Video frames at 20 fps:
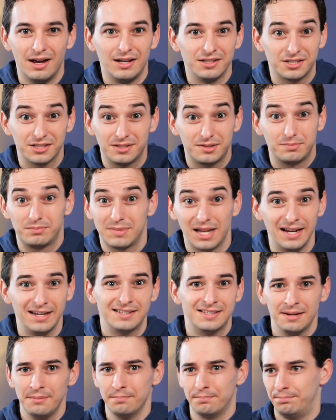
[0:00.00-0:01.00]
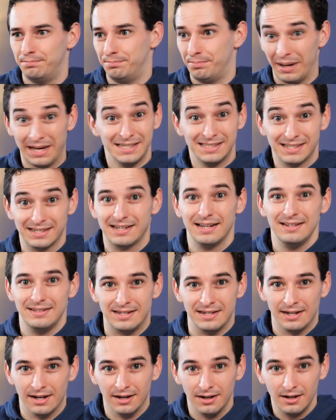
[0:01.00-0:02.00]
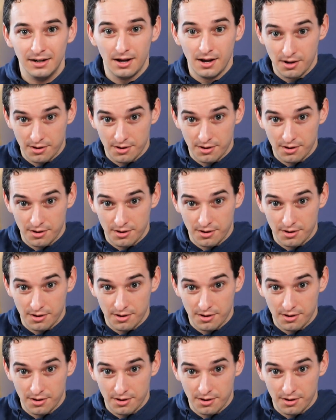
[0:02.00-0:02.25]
Just take some basic idea,